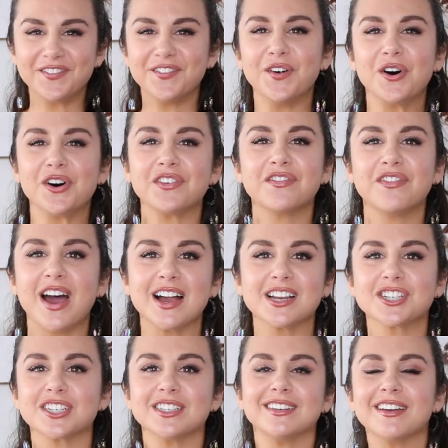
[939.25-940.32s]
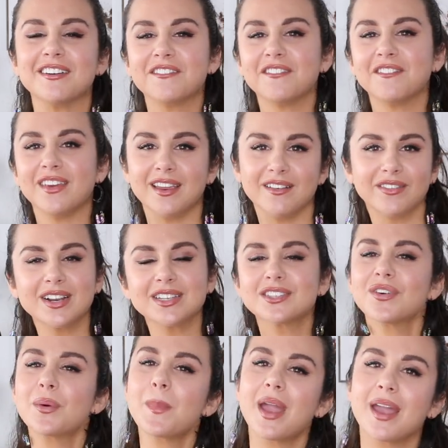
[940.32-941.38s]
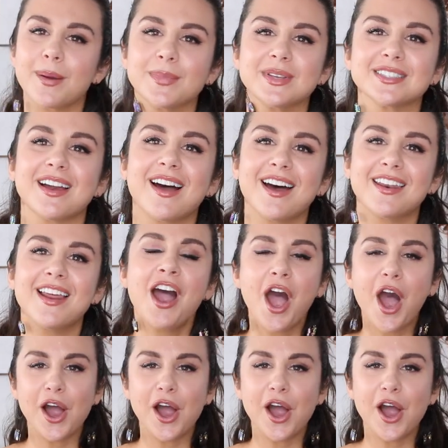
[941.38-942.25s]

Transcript: fall fashion favorites from Amazon.